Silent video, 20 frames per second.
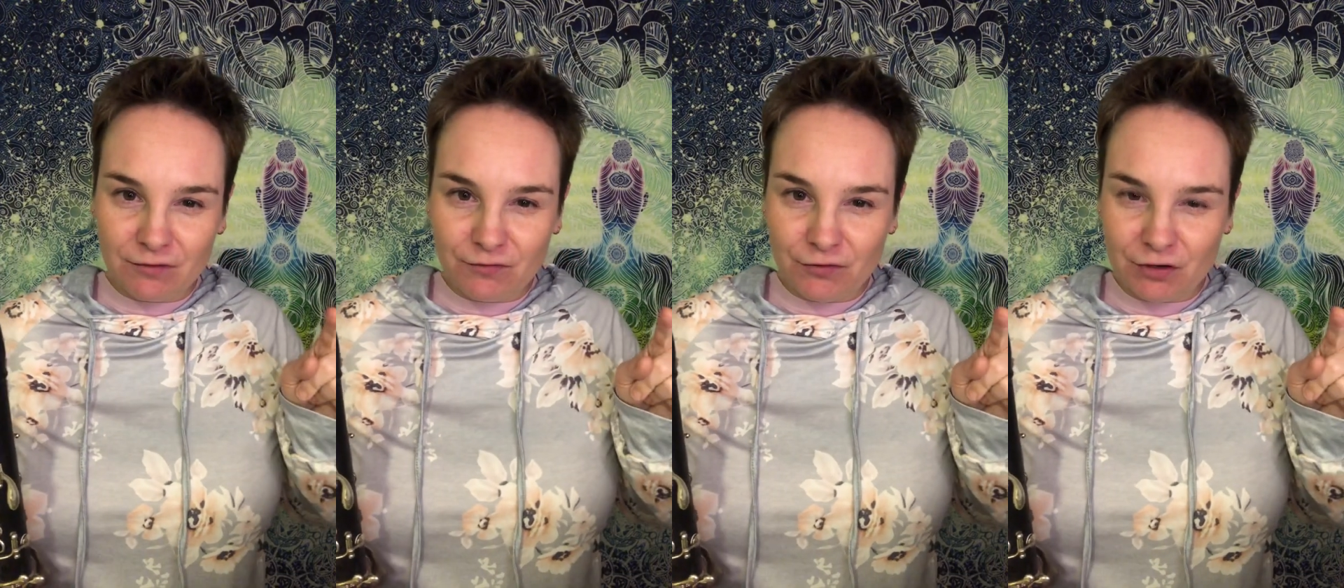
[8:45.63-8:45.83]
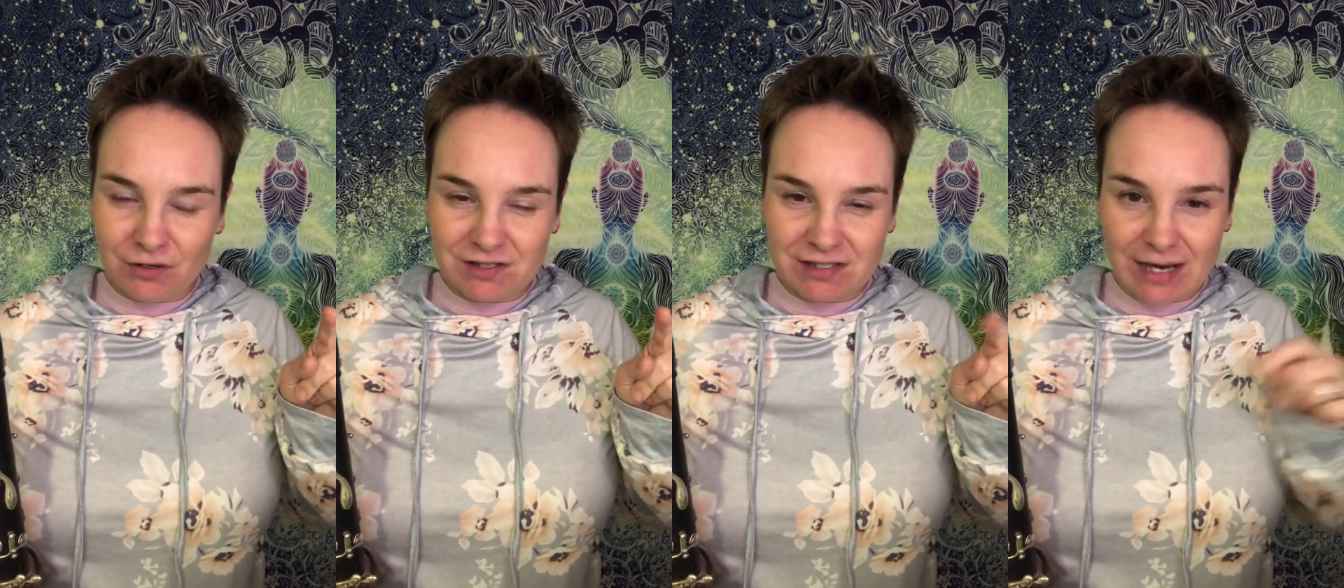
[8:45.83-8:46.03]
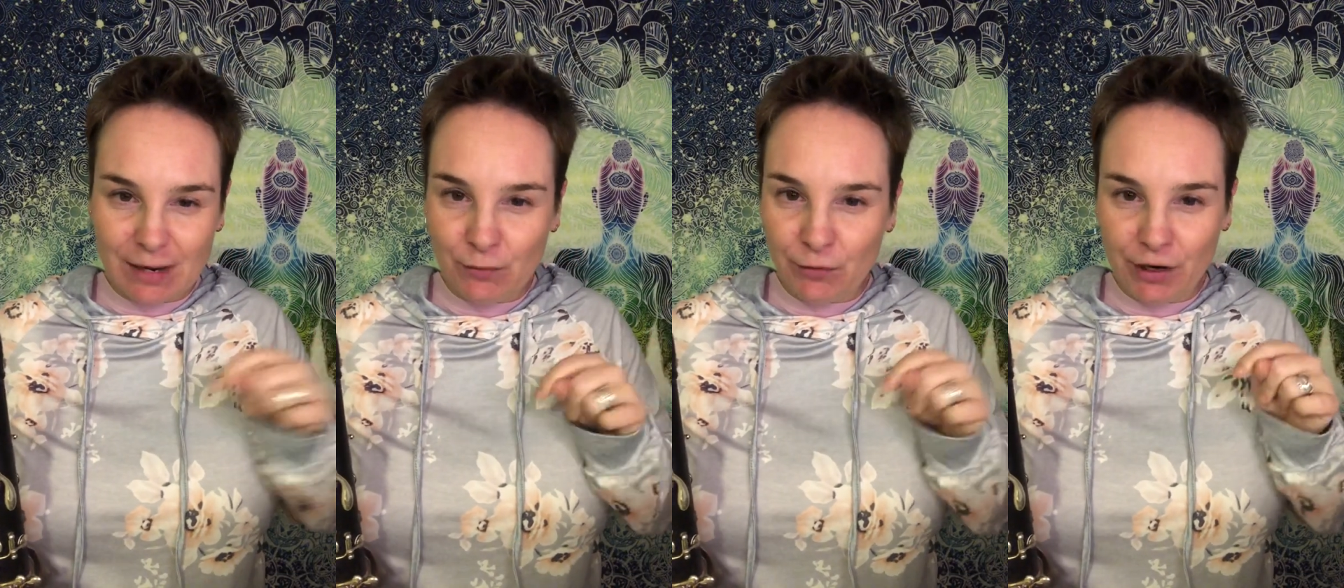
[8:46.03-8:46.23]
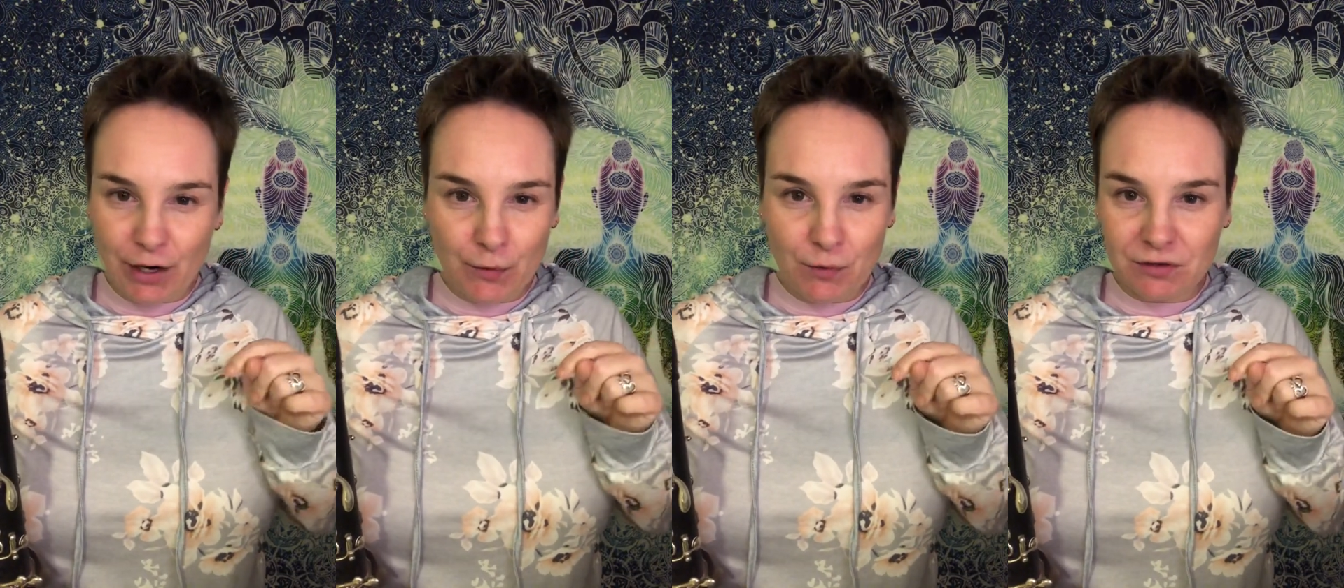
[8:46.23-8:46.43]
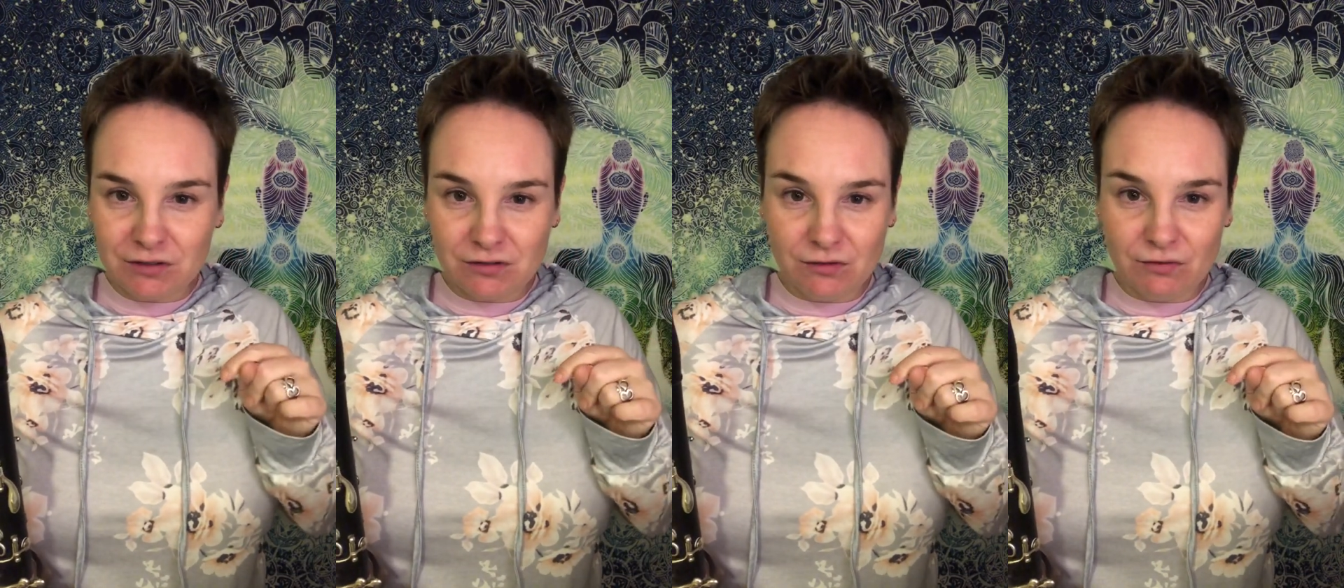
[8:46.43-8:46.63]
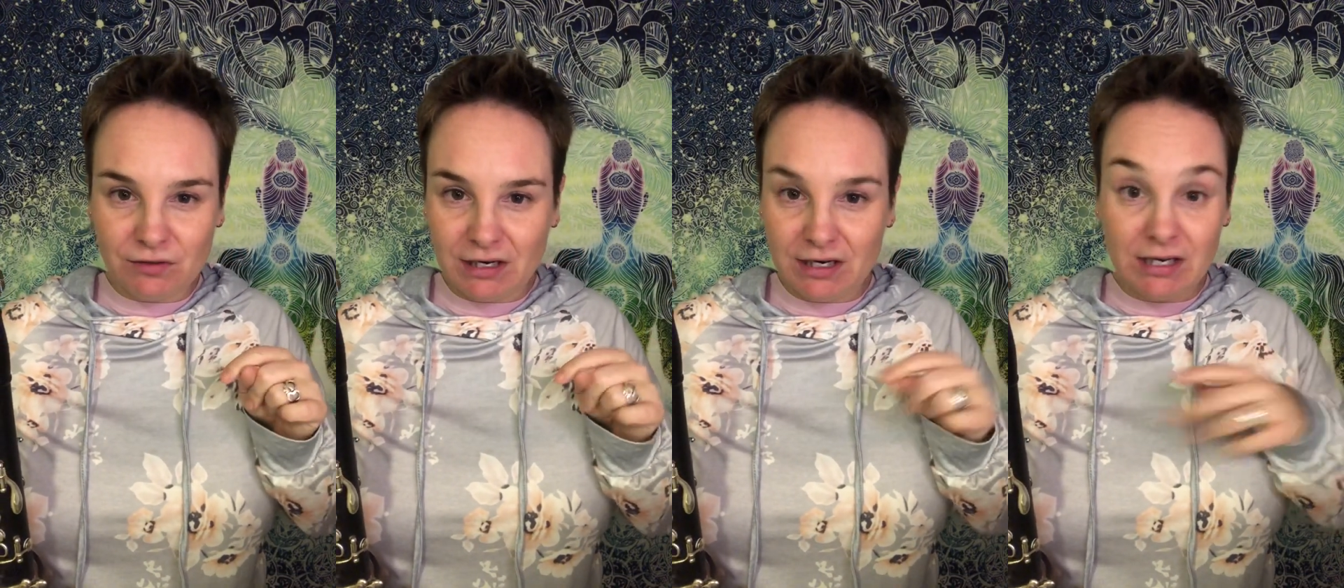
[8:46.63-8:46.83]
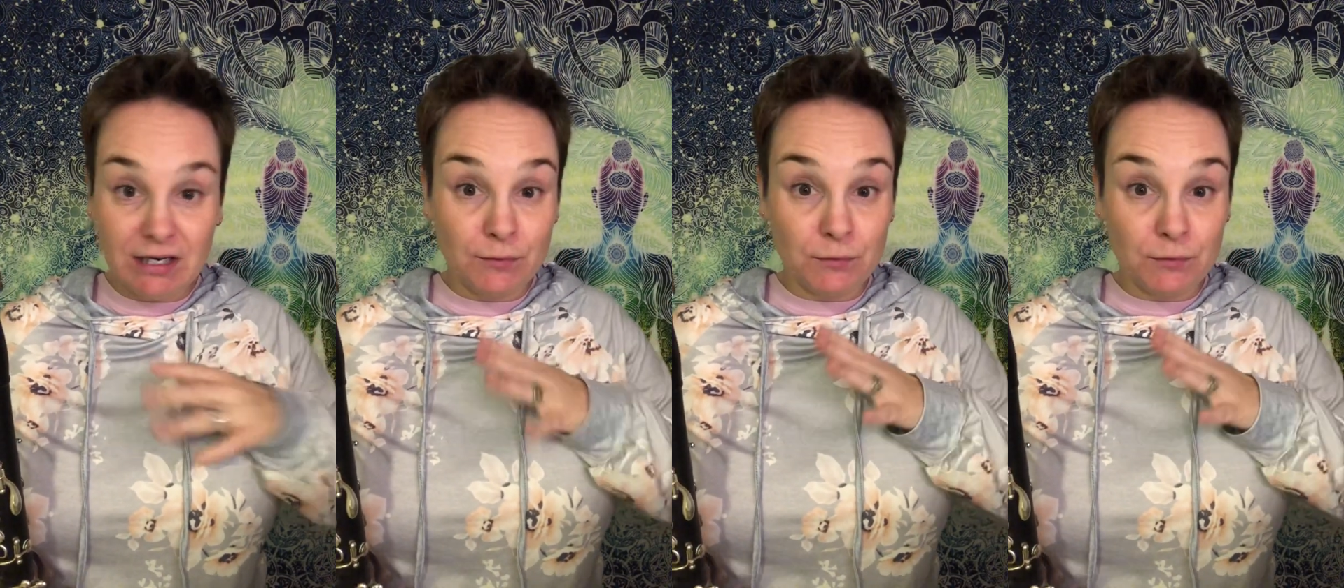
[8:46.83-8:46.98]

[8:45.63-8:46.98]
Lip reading: the first time when I wasn't ready.